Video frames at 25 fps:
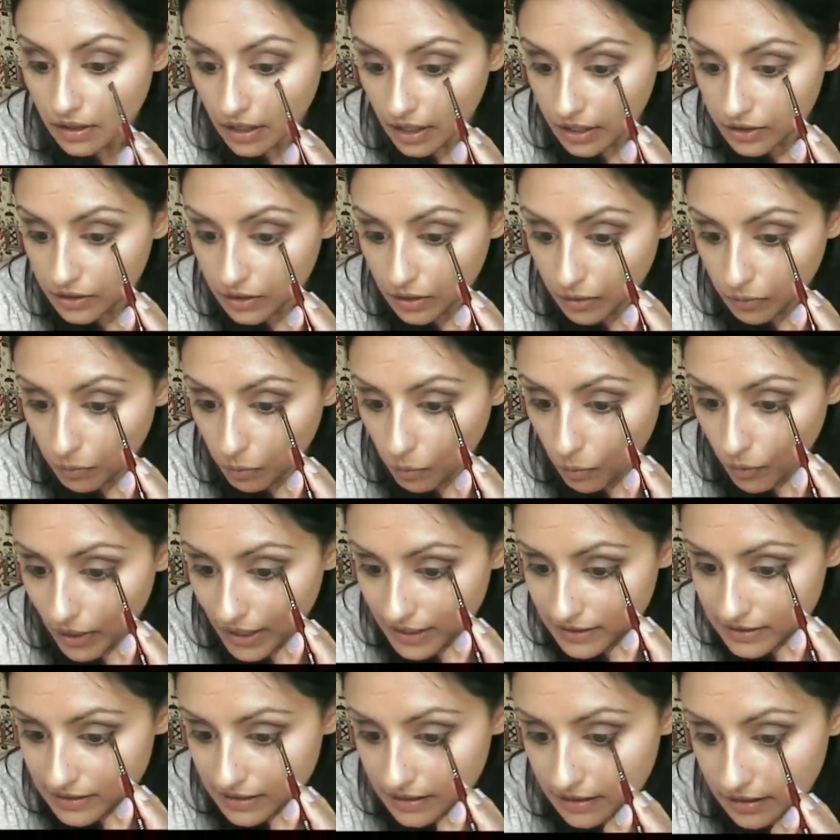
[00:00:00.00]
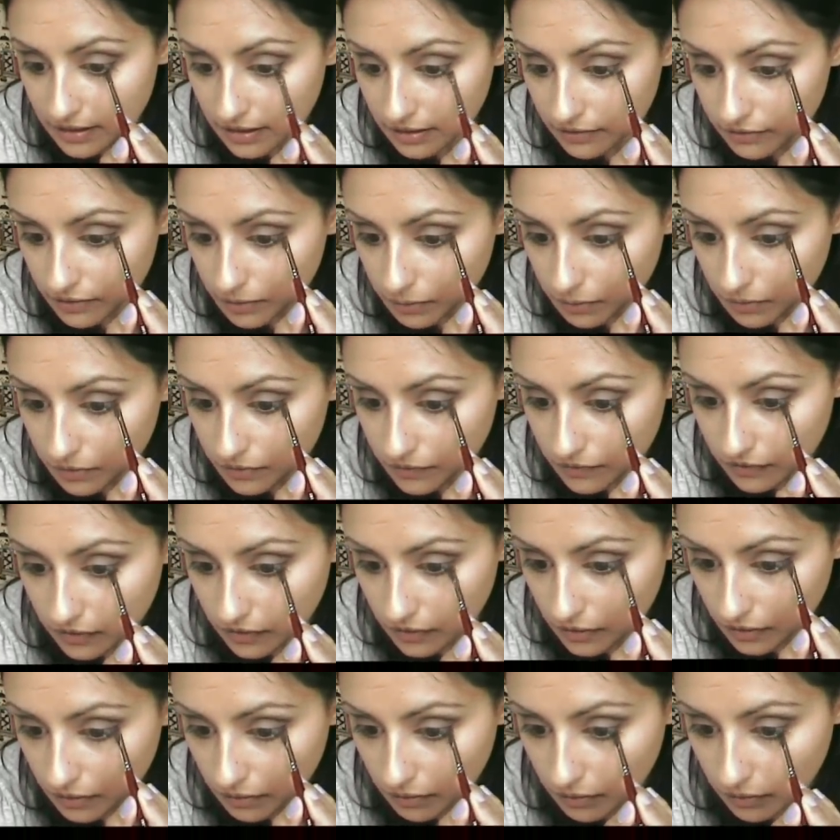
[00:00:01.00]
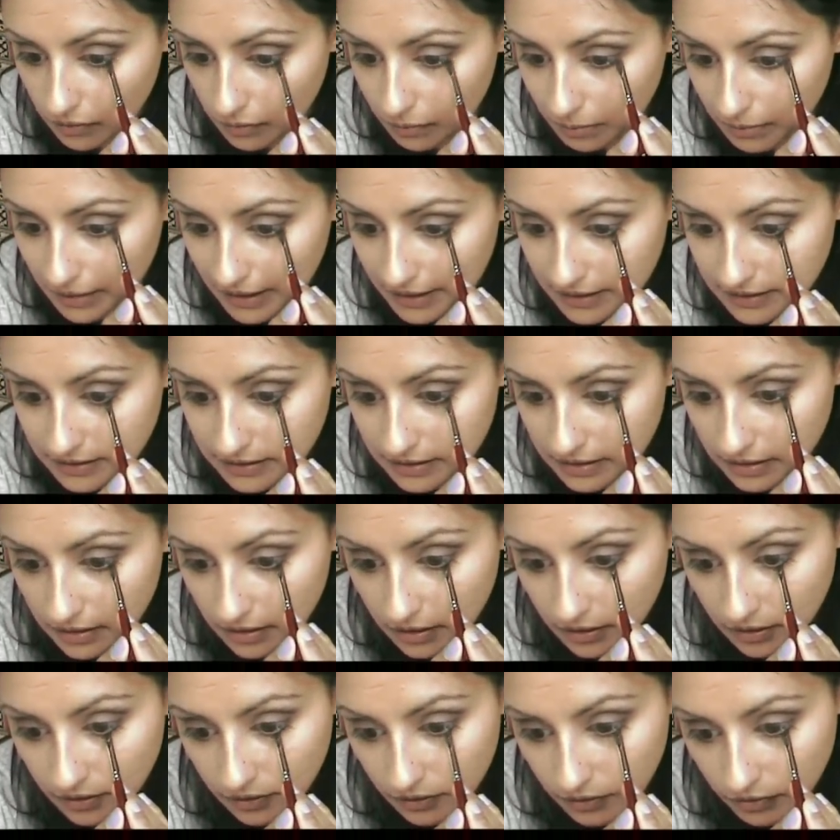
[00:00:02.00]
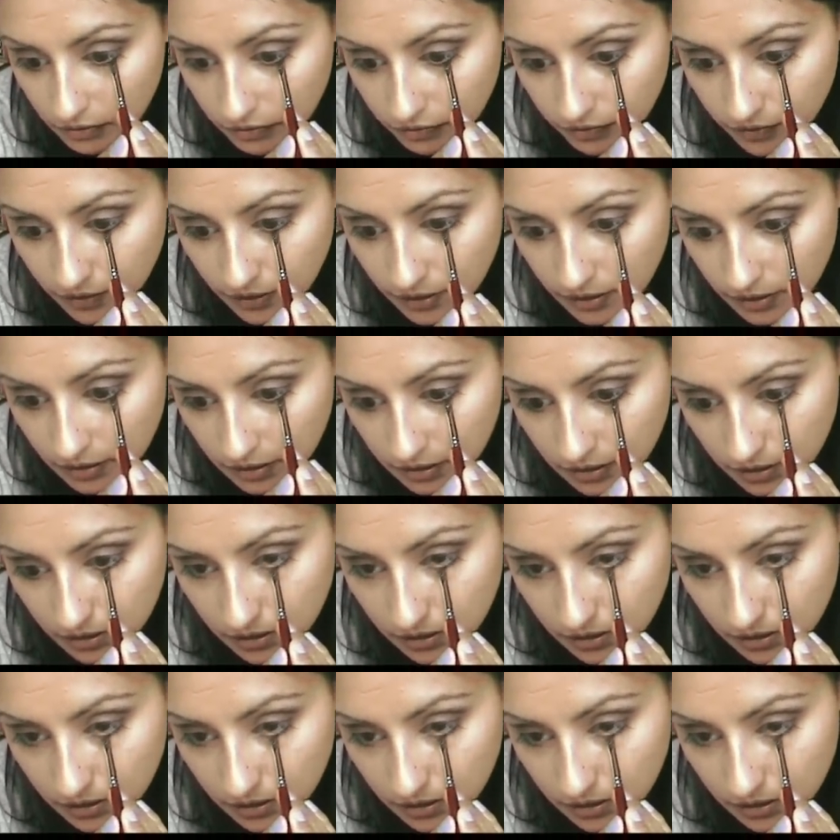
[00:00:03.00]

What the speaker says: And you can wet it if you want to, or place it over.